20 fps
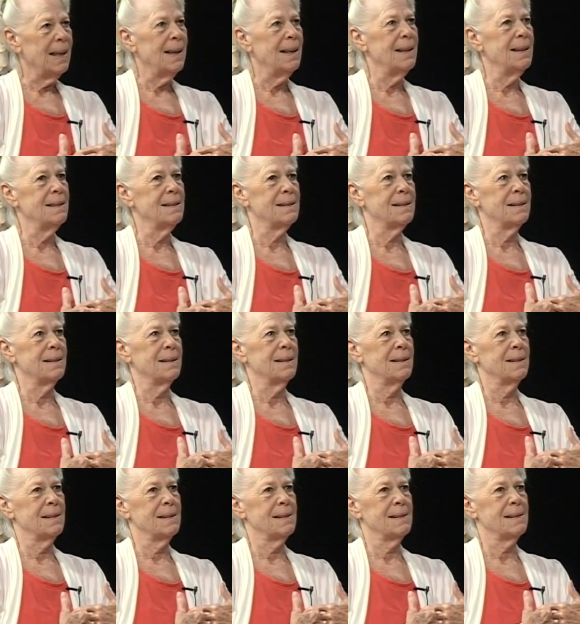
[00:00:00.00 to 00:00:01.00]
Is it
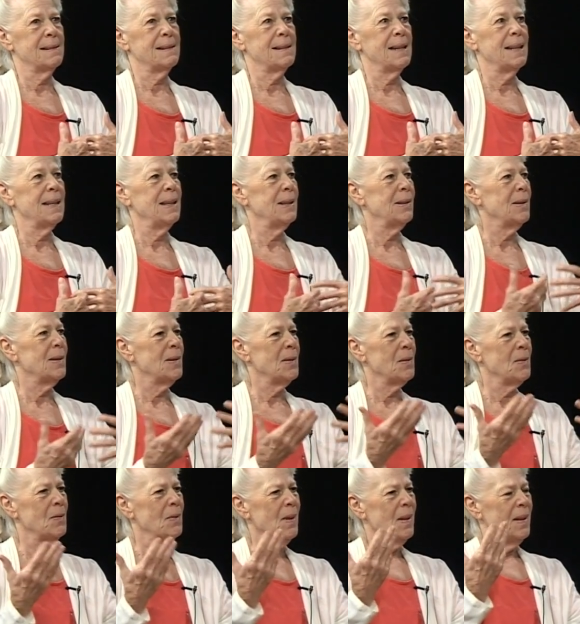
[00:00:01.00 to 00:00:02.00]
a state
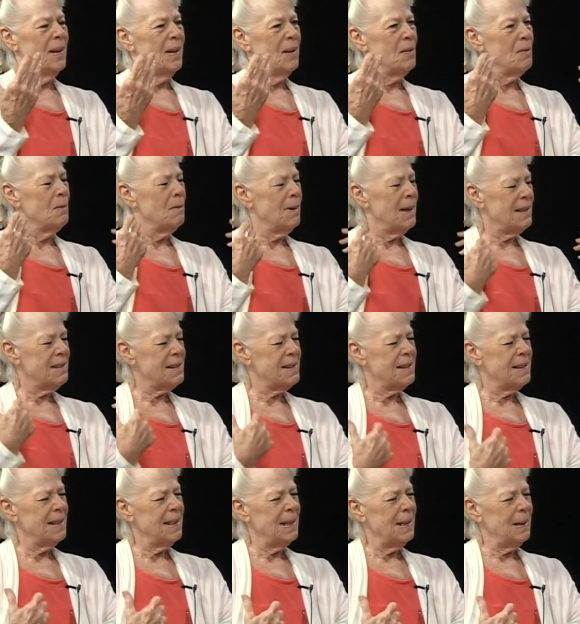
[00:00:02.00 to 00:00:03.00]
of
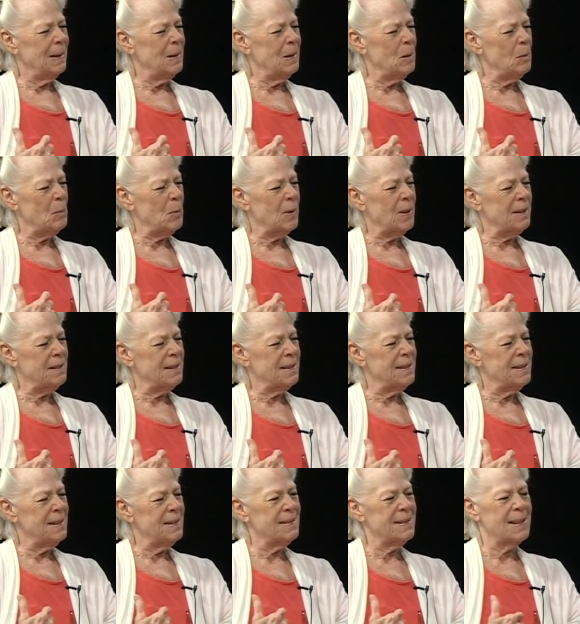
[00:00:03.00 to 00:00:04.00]
resting in the
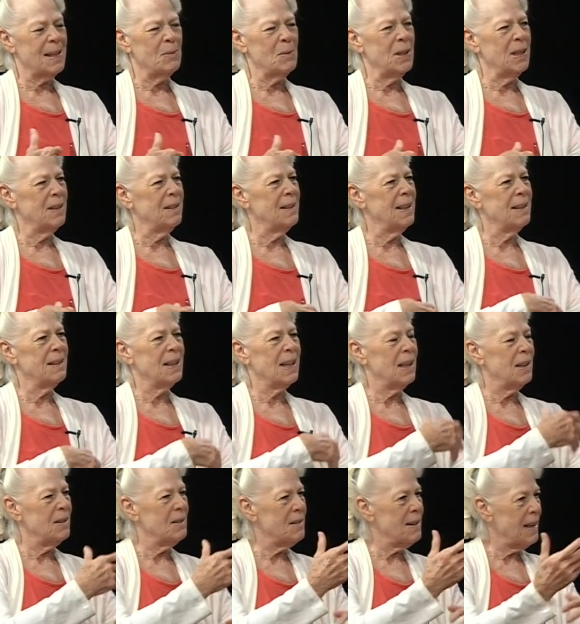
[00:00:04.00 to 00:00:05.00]
presence? I mean, it
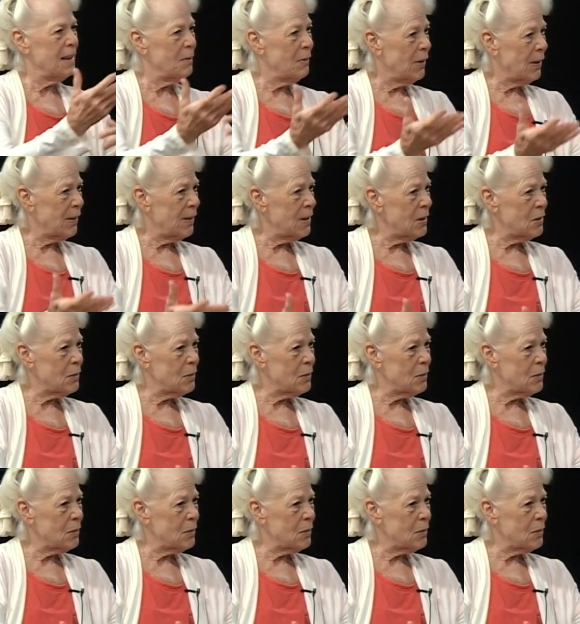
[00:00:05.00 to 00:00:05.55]
can take various